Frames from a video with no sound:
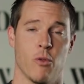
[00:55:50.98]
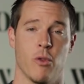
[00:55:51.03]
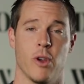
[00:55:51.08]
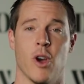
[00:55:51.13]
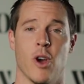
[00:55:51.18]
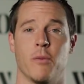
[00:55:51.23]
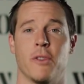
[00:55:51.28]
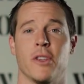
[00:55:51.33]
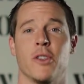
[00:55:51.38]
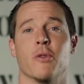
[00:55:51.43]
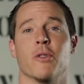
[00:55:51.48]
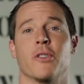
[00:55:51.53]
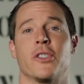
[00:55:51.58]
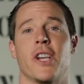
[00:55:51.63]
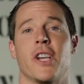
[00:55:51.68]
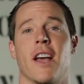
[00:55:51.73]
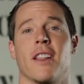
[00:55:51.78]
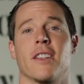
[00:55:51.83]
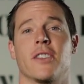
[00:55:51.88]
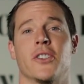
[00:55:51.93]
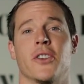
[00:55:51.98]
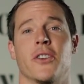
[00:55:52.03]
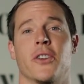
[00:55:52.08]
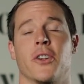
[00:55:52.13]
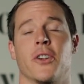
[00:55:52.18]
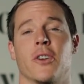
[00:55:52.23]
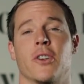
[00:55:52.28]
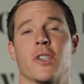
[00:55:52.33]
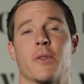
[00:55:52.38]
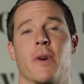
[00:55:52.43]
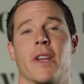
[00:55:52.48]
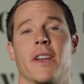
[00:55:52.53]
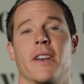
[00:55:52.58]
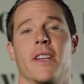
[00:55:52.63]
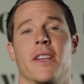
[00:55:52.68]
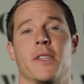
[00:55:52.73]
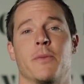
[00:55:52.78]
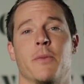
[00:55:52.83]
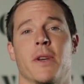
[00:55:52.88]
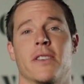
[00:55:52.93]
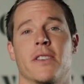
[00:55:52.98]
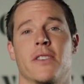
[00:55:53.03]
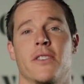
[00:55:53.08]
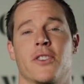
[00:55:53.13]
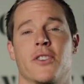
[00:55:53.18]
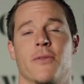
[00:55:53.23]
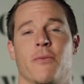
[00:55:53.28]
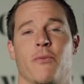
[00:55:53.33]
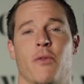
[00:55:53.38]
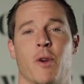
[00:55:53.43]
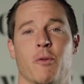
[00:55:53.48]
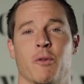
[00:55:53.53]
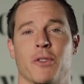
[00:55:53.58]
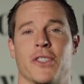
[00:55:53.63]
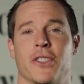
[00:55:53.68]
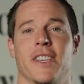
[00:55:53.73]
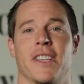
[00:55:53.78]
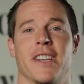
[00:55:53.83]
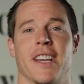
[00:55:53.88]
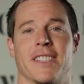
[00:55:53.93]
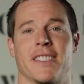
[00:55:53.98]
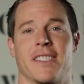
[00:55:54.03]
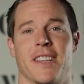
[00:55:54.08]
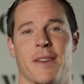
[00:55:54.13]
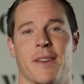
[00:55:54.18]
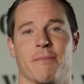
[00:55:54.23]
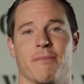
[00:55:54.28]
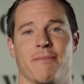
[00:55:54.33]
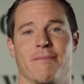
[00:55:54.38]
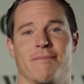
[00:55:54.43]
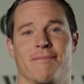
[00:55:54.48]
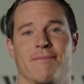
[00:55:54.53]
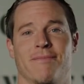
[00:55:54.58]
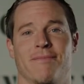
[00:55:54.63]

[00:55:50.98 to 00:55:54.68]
We hope that you are challenged and encouraged by today's message, and we'll see you next time.